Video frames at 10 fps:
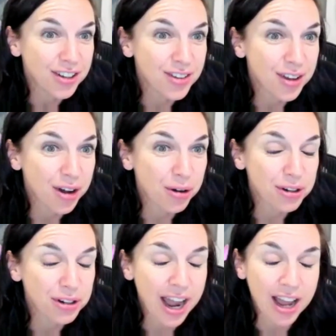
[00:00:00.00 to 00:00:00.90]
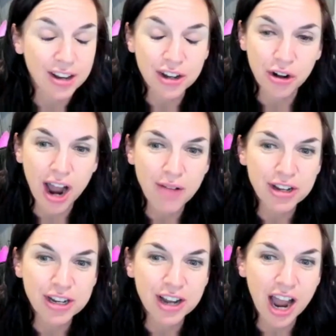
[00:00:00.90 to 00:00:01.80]
So yeah, no, I
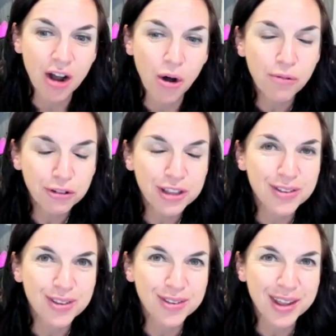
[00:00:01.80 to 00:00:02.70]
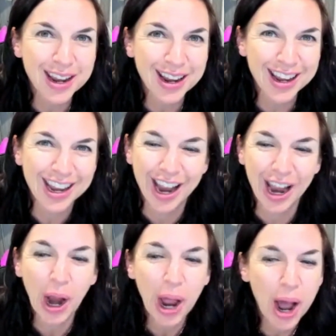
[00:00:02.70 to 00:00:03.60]
mean, hopefully this is like
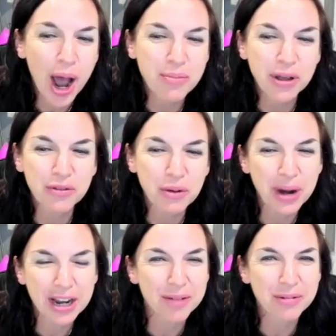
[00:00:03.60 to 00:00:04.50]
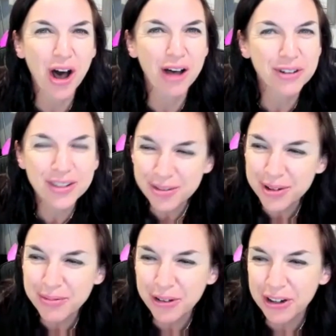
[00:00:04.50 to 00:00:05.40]
a bit of a wake up call for some
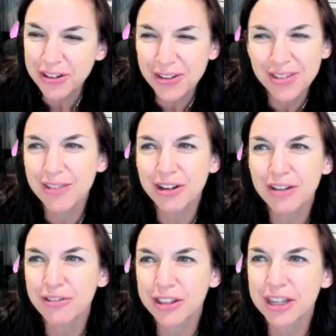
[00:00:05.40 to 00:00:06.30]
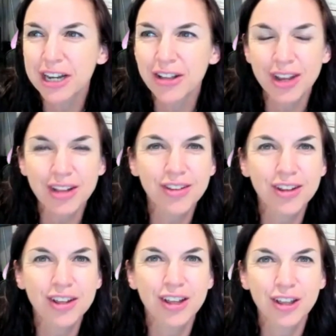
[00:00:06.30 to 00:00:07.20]
people, or just even if nothing else, gets
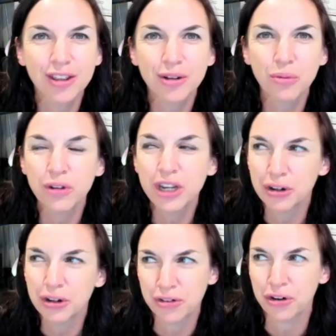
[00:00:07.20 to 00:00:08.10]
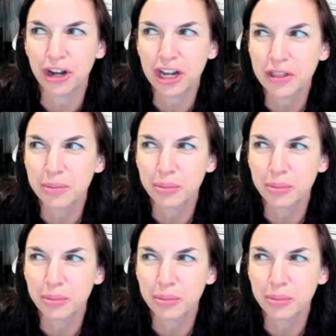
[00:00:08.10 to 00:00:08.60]
the gears turning in the